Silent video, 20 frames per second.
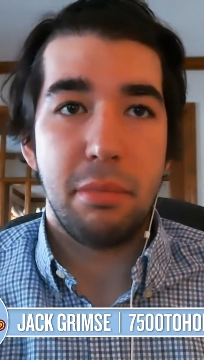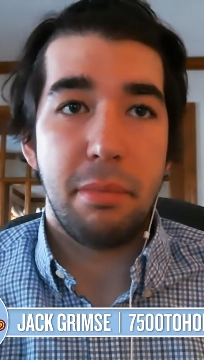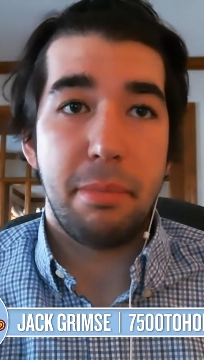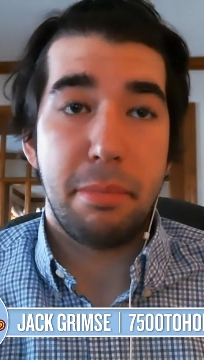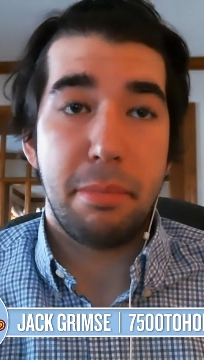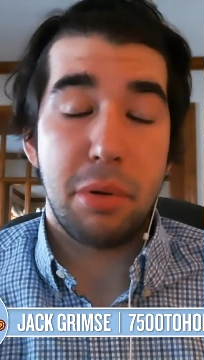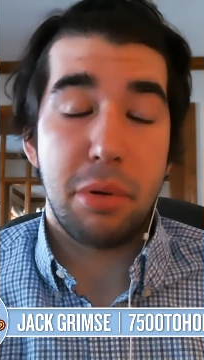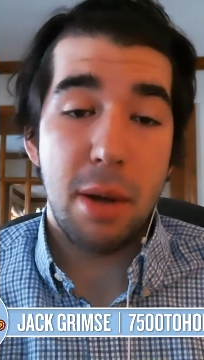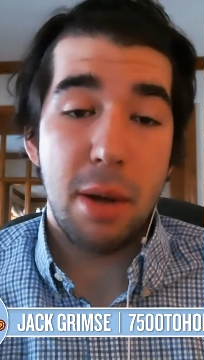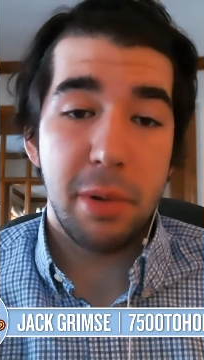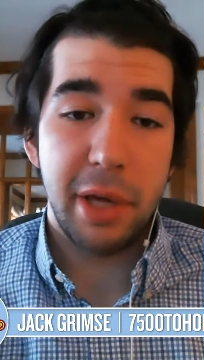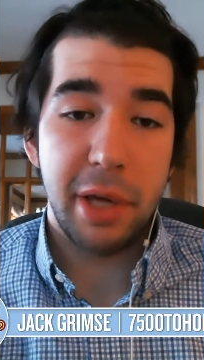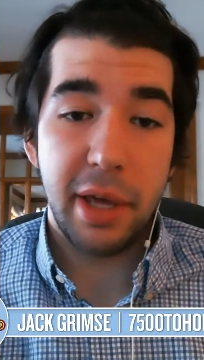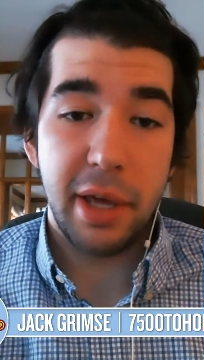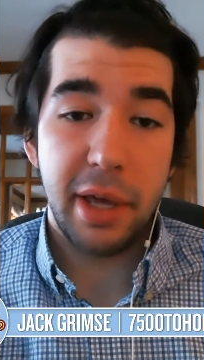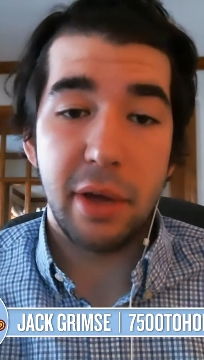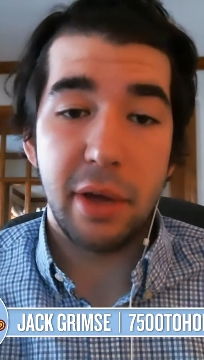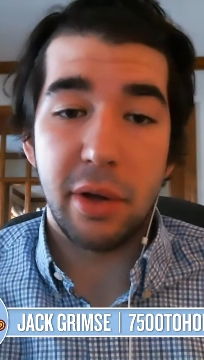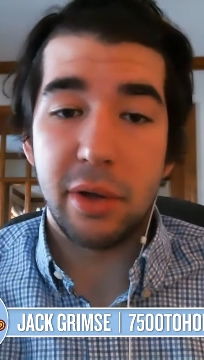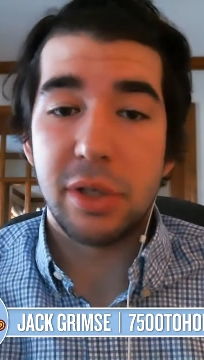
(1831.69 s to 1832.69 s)
probably
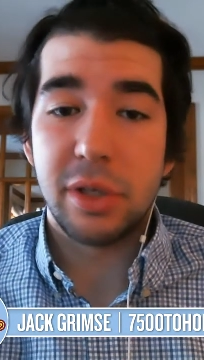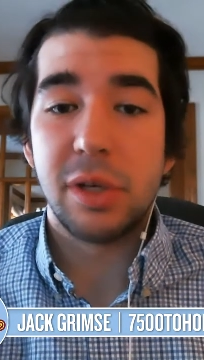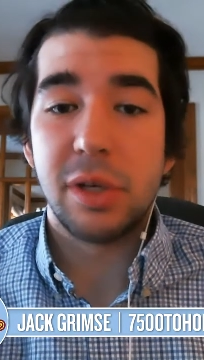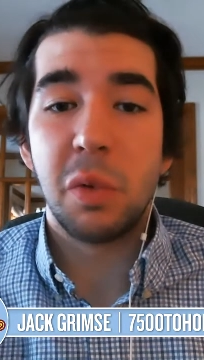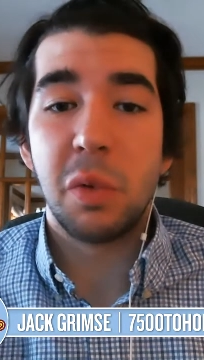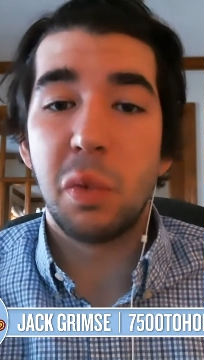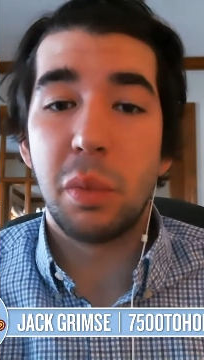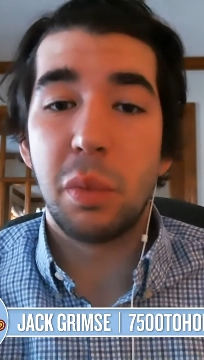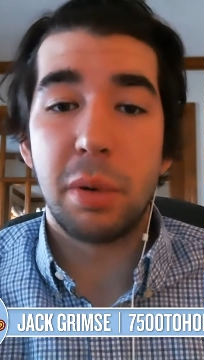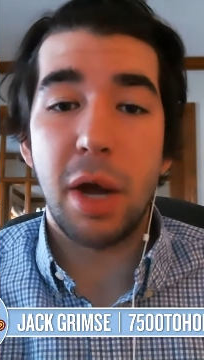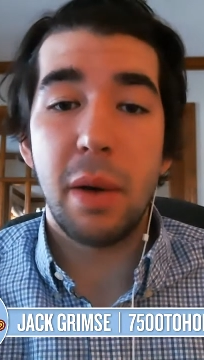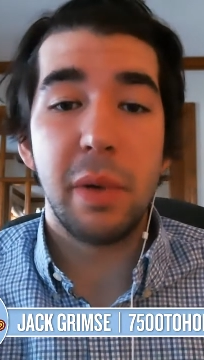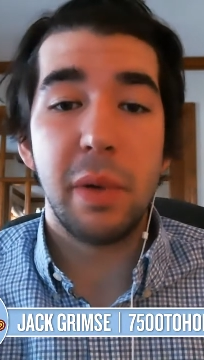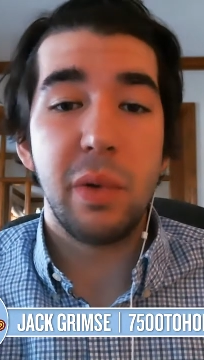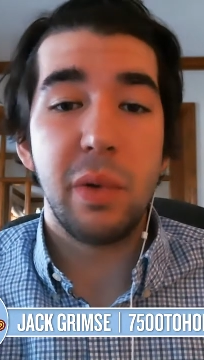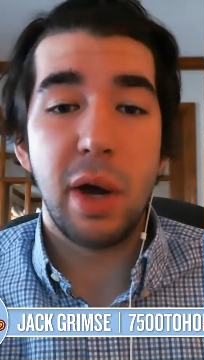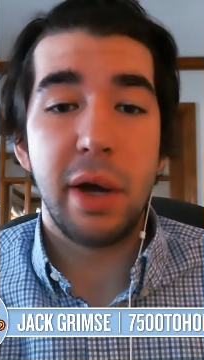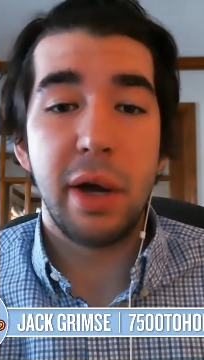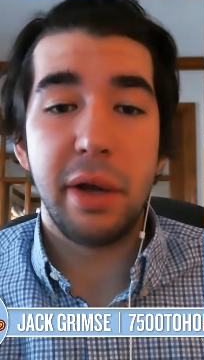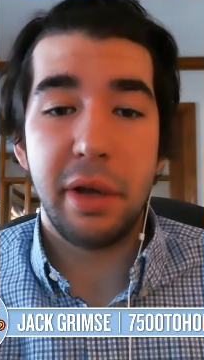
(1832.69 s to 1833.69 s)
Heel. Someone will probably
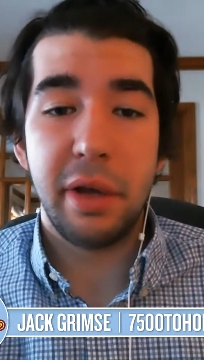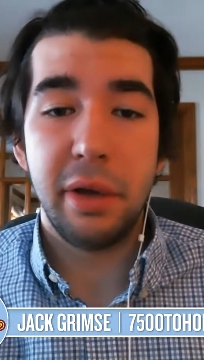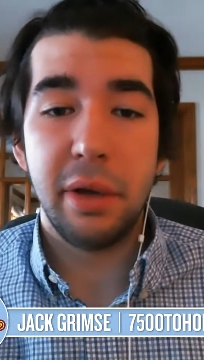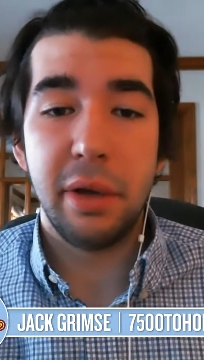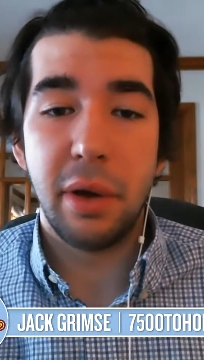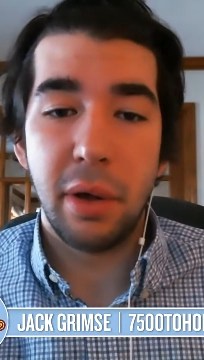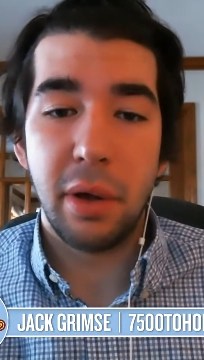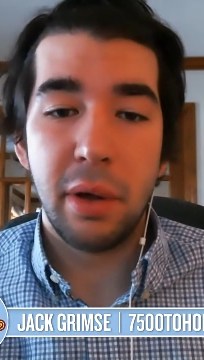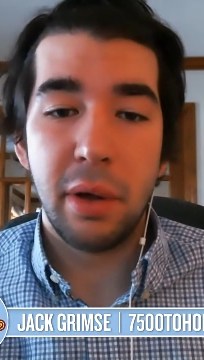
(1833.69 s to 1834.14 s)
want Heel.